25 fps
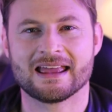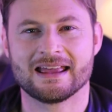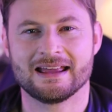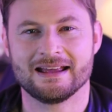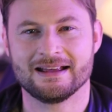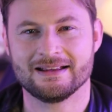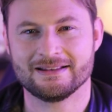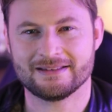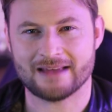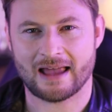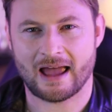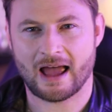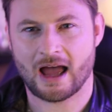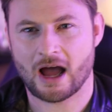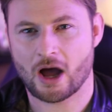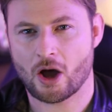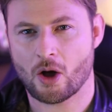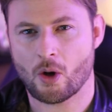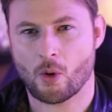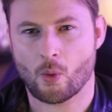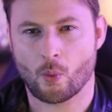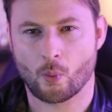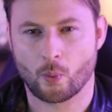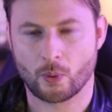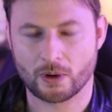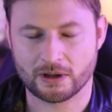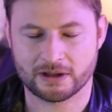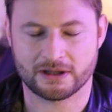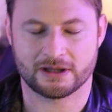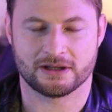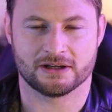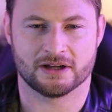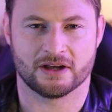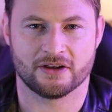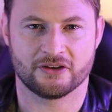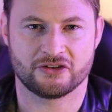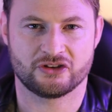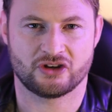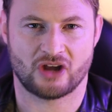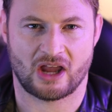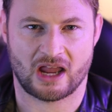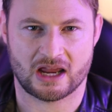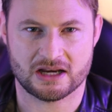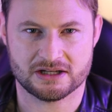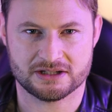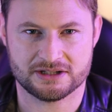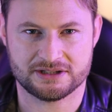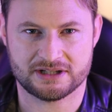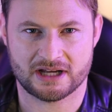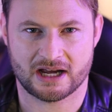is our willingness
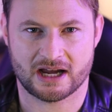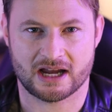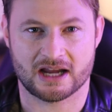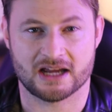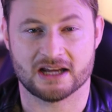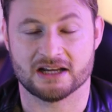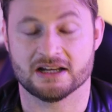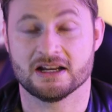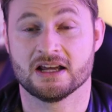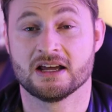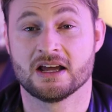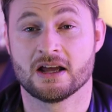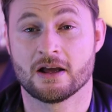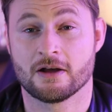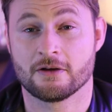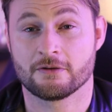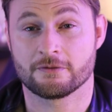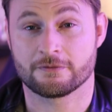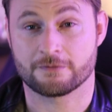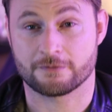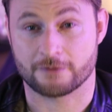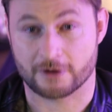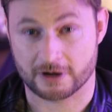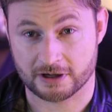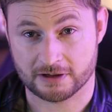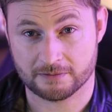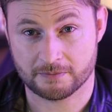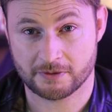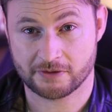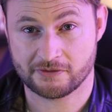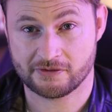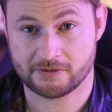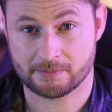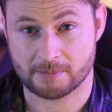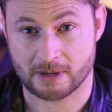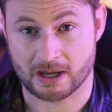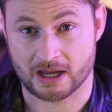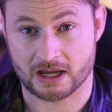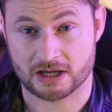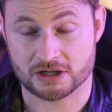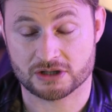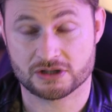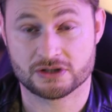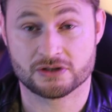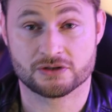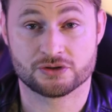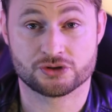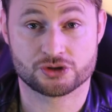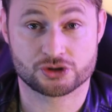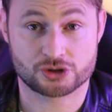to entertain freedom of
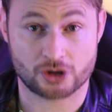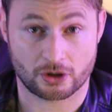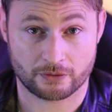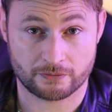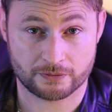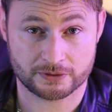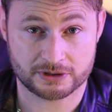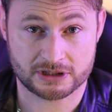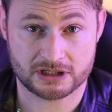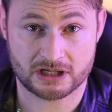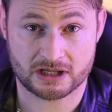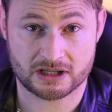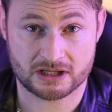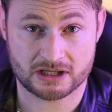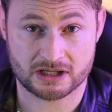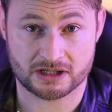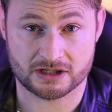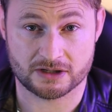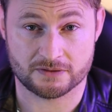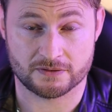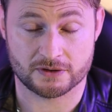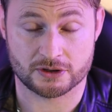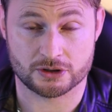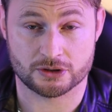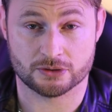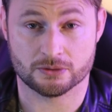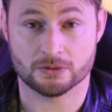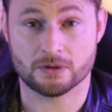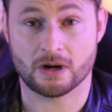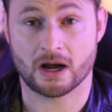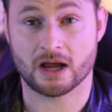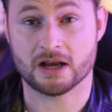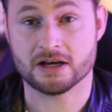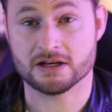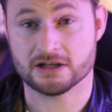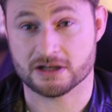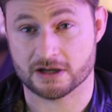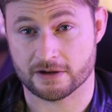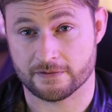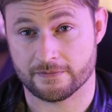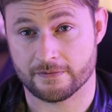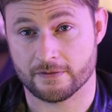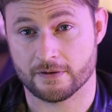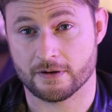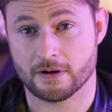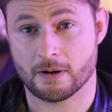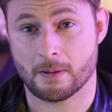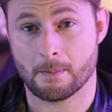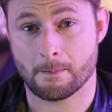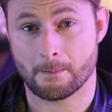speech, sovereignty of the individual, and
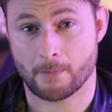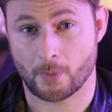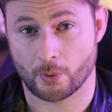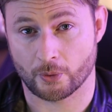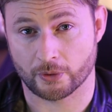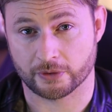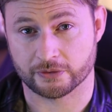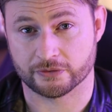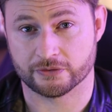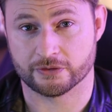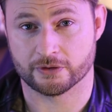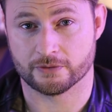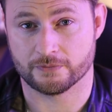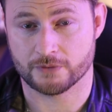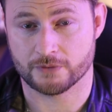different points